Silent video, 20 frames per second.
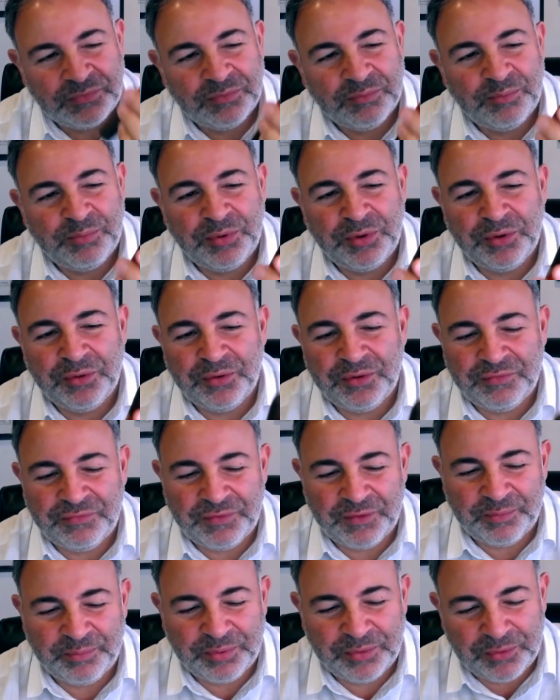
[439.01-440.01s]

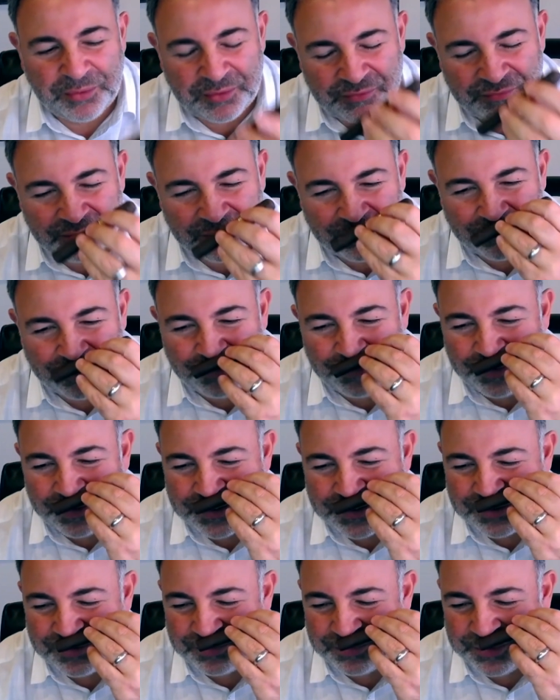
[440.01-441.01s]
Beautiful, beautiful,
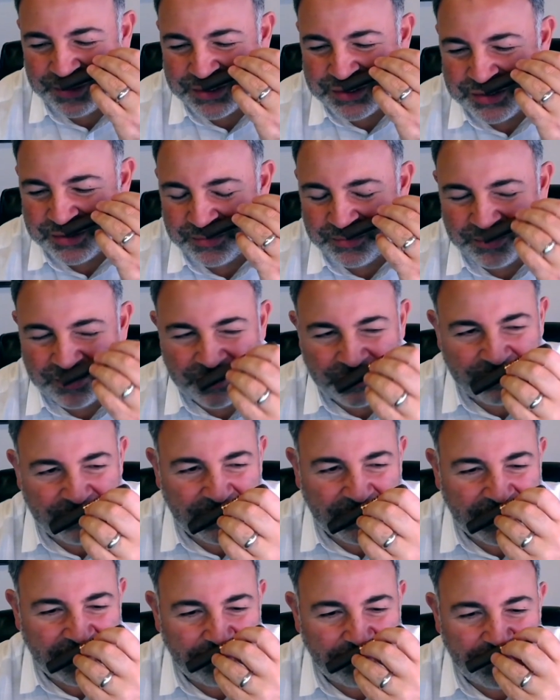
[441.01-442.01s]
rich, rich
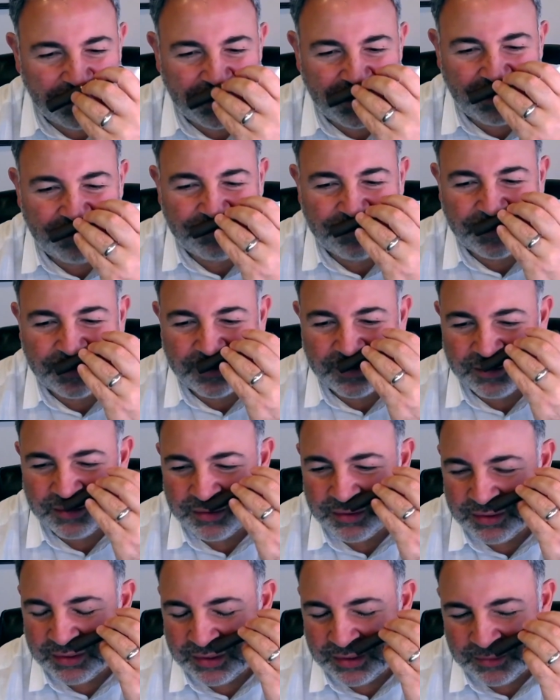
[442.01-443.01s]
aroma coming off of the
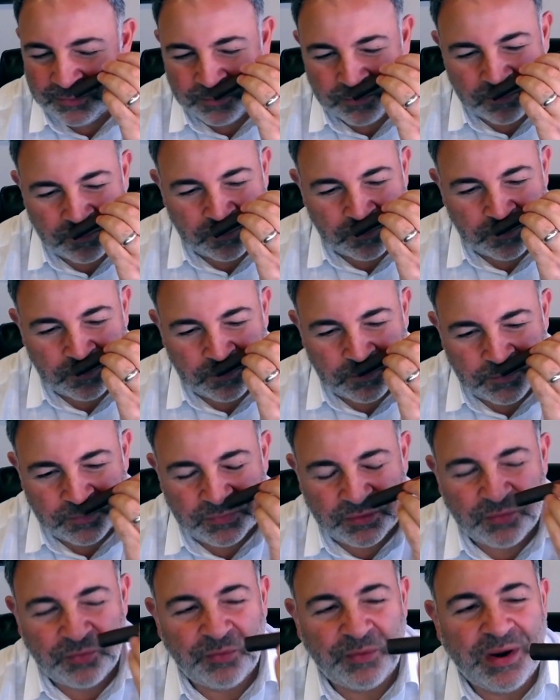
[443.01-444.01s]

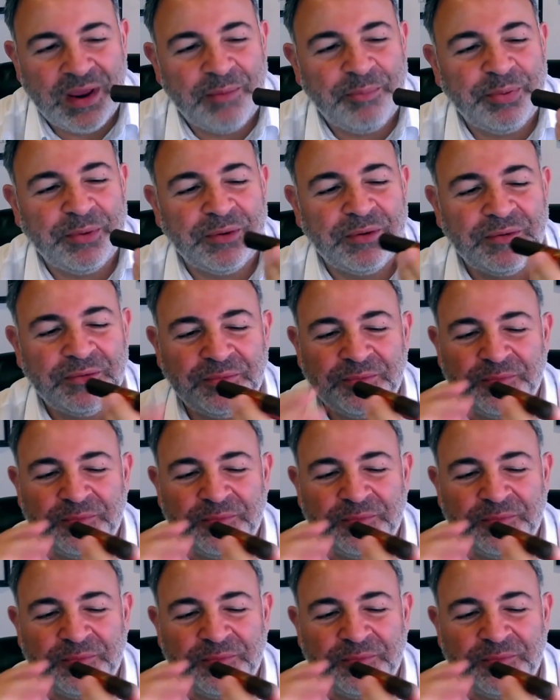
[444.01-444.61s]
wrapper.